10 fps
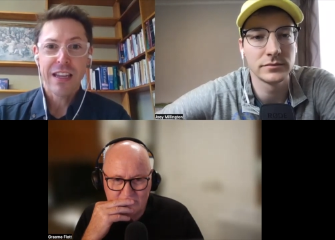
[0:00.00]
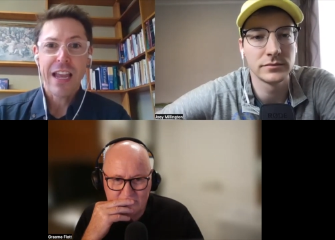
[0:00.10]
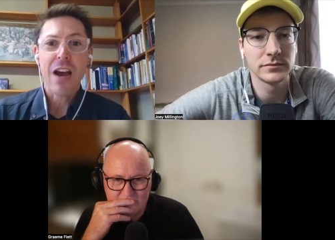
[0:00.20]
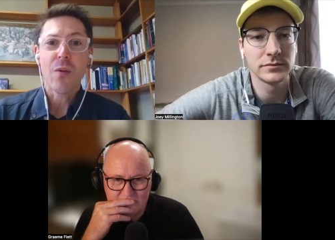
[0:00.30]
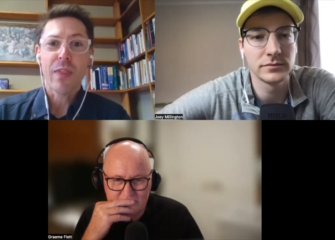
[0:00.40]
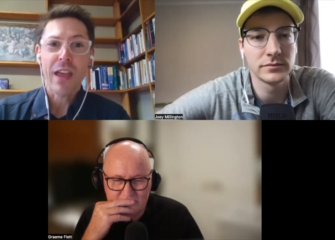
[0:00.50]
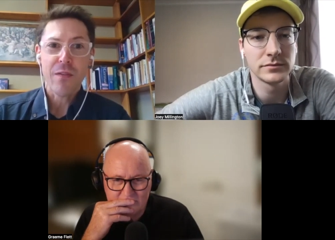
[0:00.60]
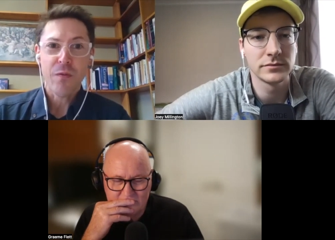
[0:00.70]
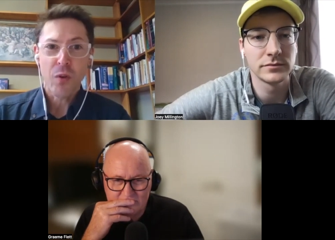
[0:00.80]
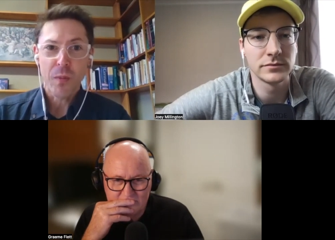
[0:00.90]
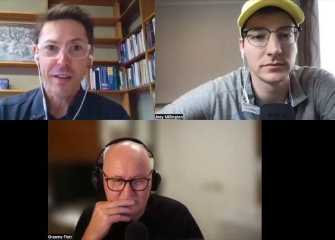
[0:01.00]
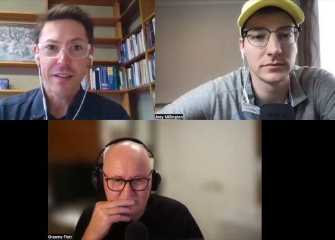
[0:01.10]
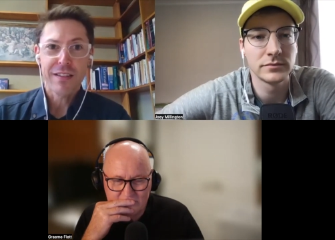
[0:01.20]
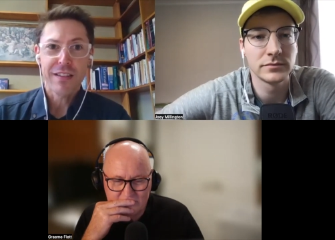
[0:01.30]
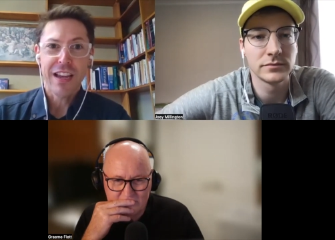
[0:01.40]
Speaker 1: How are they forming
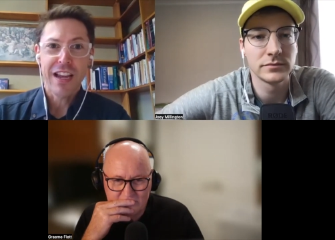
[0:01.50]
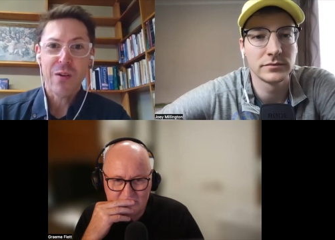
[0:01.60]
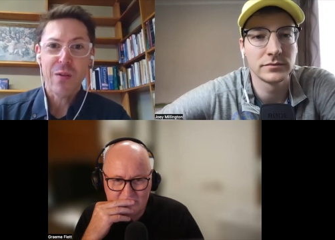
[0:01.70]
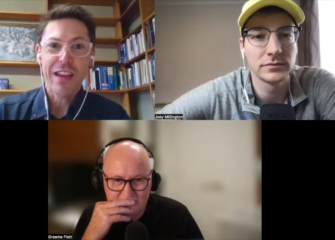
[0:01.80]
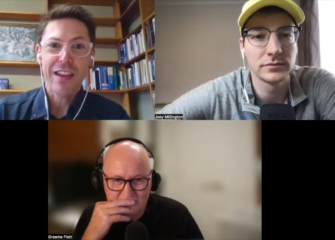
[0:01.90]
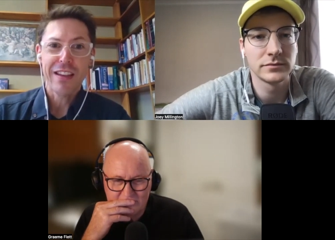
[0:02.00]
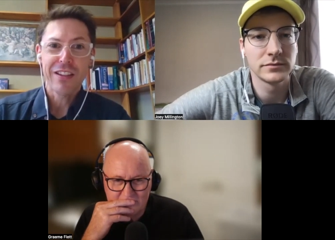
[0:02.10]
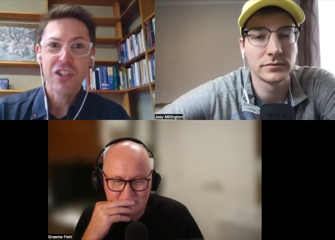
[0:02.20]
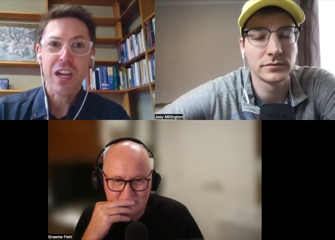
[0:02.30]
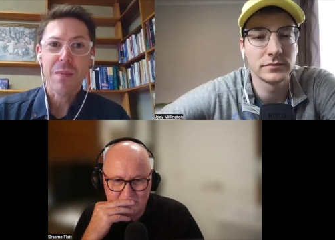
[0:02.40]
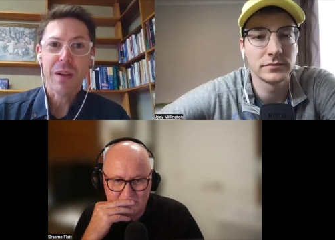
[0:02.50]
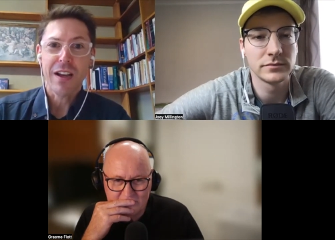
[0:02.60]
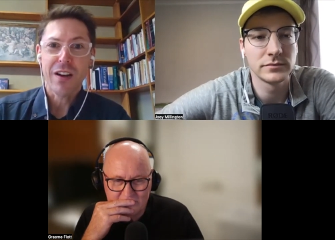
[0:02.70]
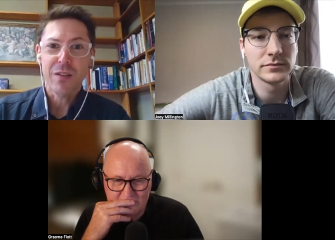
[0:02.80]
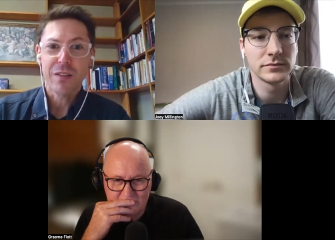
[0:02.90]
us? How are they shaping
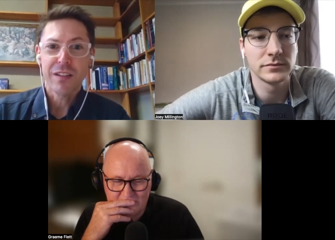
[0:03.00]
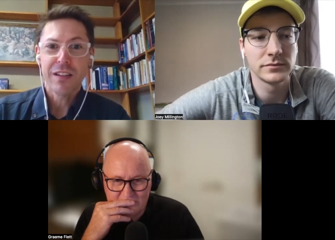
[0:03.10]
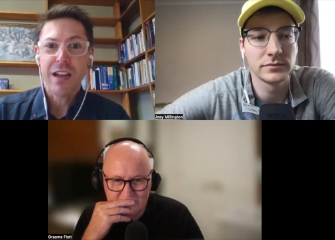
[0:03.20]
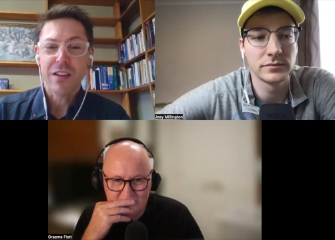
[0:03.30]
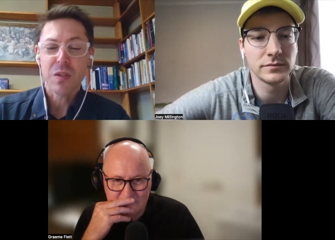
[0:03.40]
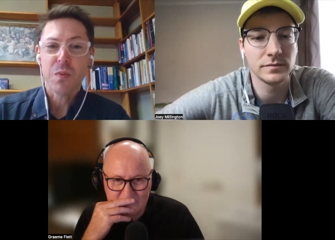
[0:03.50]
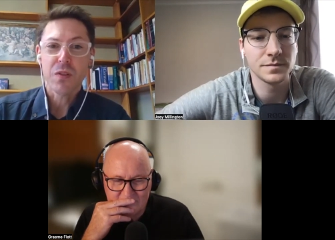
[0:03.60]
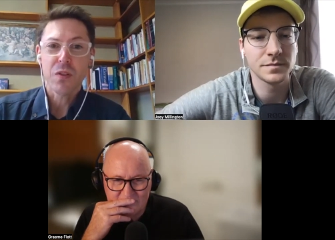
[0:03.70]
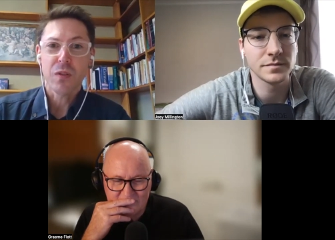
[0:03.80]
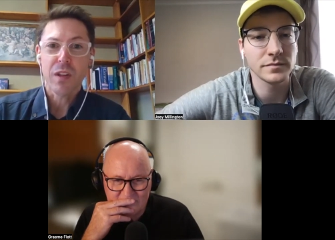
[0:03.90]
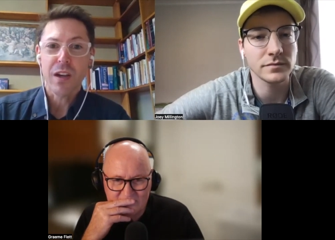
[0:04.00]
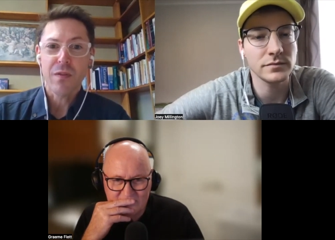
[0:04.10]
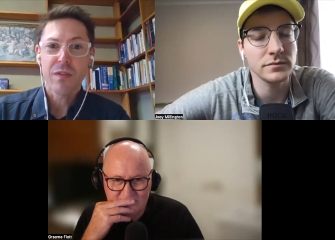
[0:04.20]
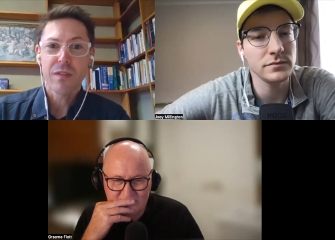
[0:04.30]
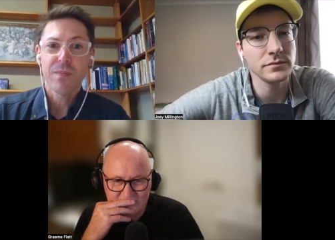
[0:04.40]
our, our spiritual
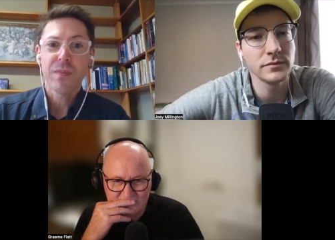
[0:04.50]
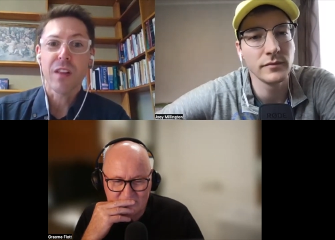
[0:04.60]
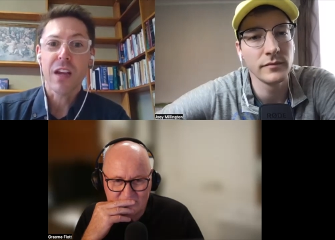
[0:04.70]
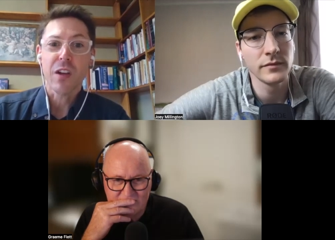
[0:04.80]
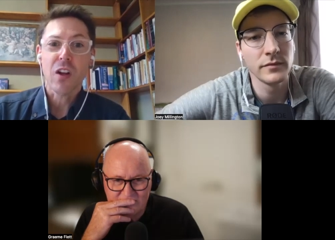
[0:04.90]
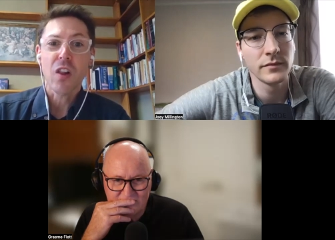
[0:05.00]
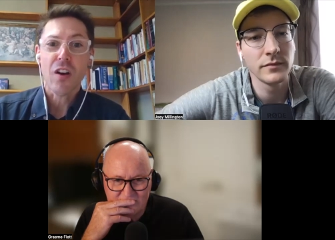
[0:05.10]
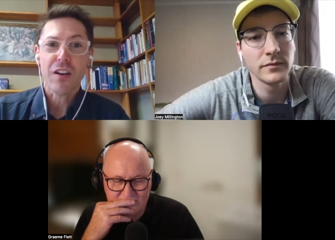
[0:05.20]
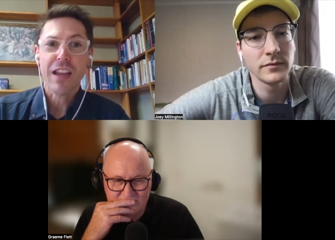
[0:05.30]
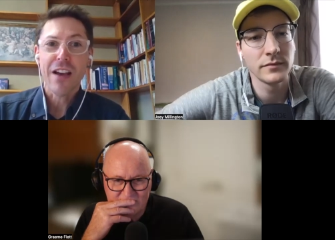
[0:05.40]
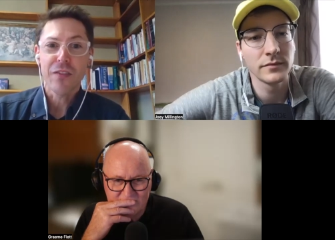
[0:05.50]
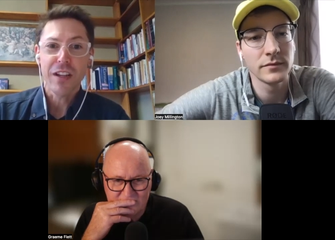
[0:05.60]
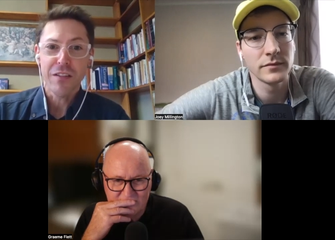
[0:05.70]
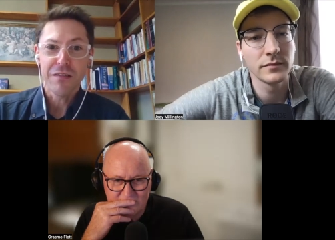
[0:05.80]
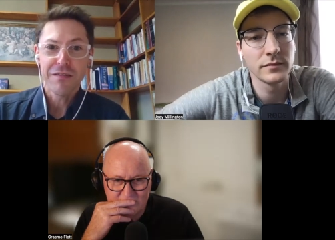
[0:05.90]
life? Like the clock
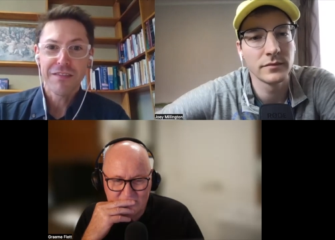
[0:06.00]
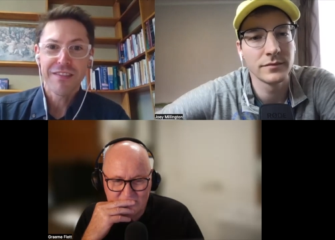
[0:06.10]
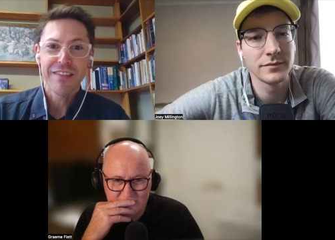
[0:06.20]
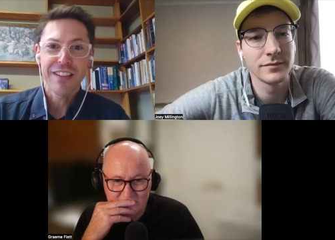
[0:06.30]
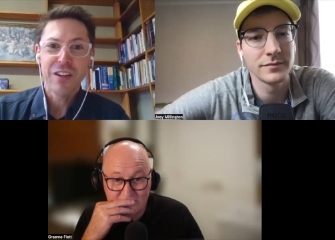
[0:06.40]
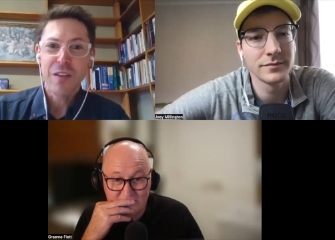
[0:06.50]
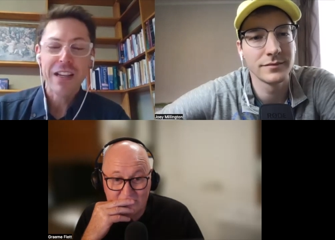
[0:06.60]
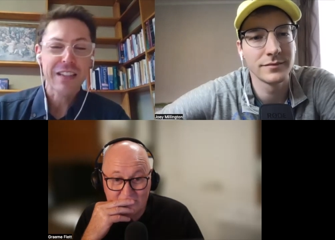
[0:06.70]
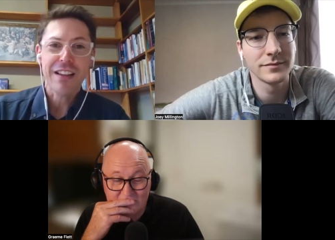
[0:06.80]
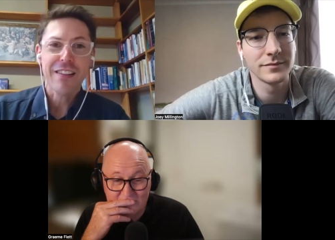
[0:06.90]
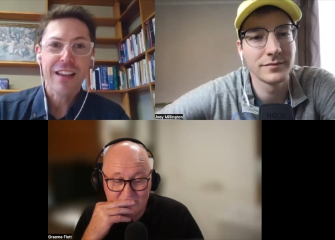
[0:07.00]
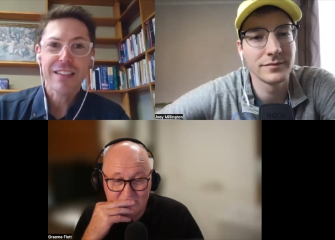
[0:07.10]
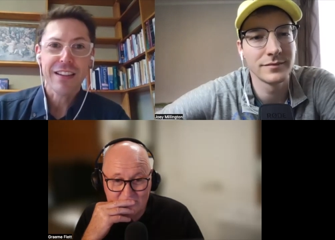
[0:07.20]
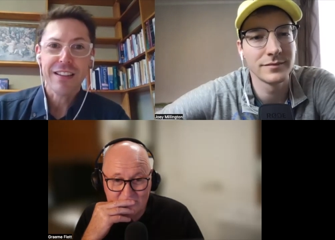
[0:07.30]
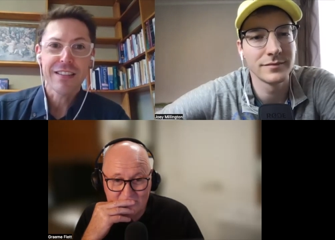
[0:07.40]
countdown. Mm. You know, that's a
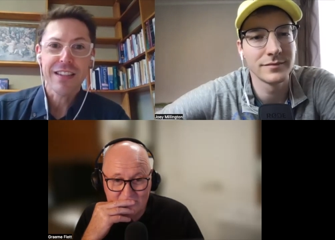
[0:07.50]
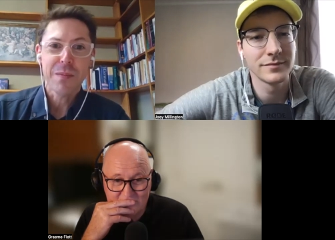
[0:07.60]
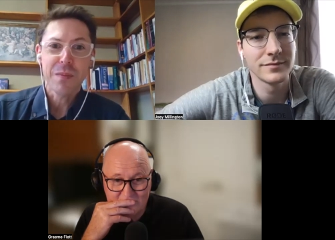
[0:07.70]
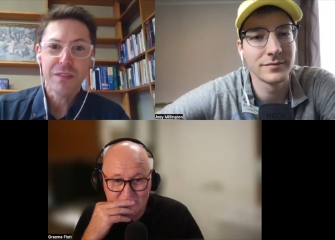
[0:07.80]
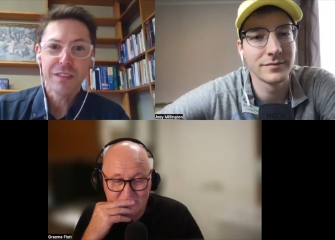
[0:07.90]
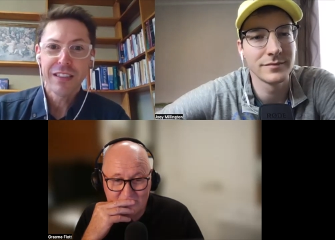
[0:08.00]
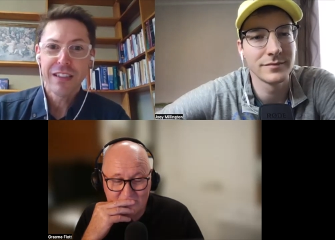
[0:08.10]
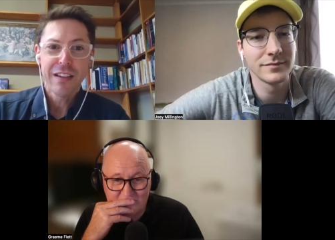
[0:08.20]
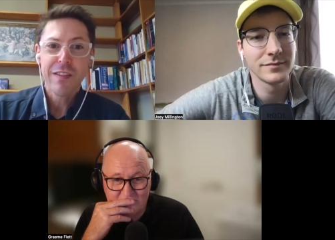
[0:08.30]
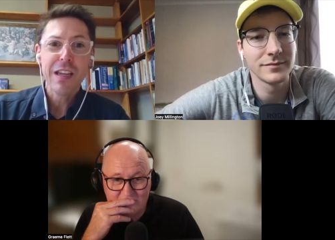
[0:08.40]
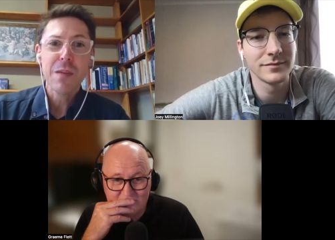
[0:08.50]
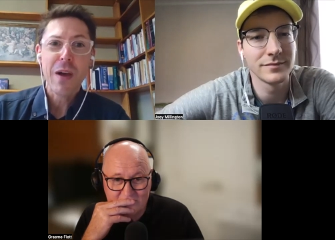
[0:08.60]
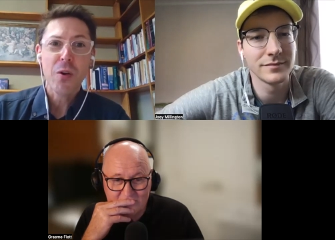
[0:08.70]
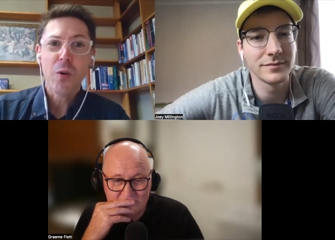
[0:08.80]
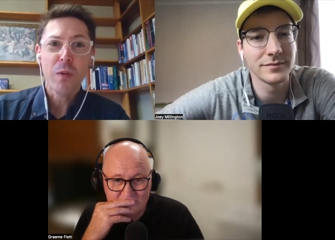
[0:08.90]
classic example. Mm. Think
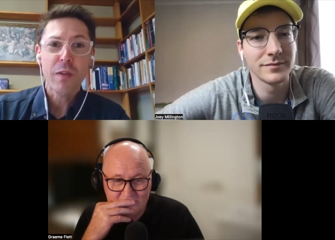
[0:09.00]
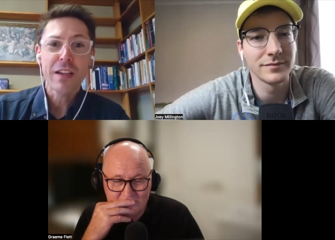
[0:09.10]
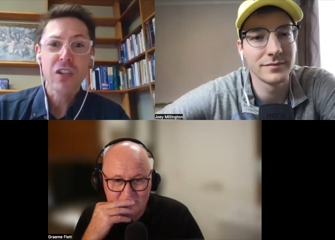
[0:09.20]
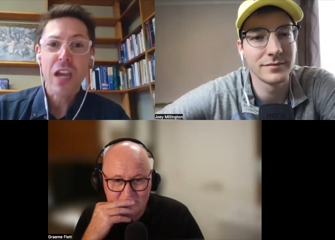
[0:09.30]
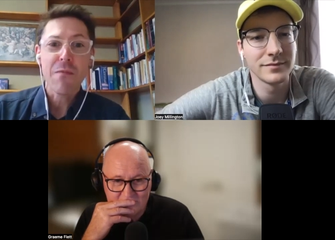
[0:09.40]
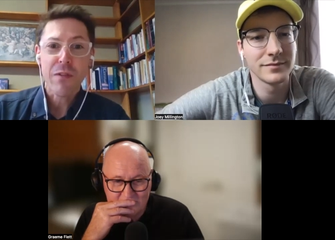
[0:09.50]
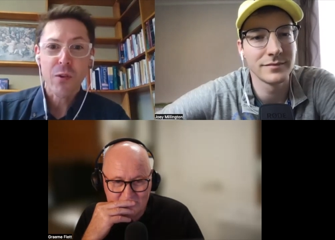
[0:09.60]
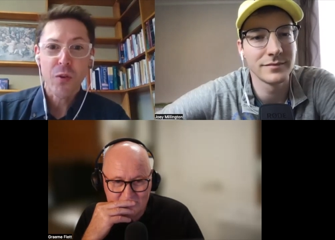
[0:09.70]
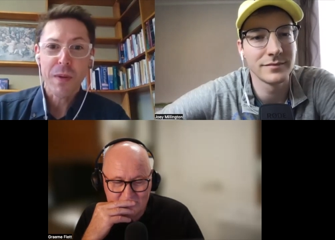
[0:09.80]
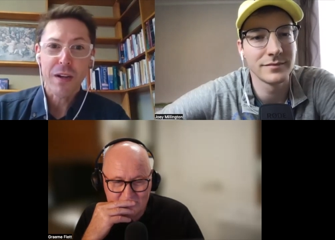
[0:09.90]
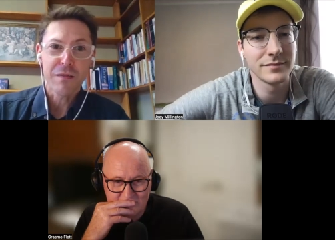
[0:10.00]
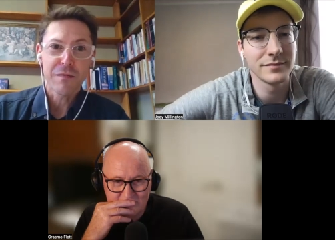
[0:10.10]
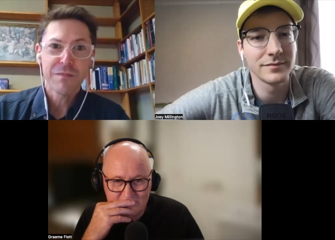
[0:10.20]
about all the things you haven't thought about.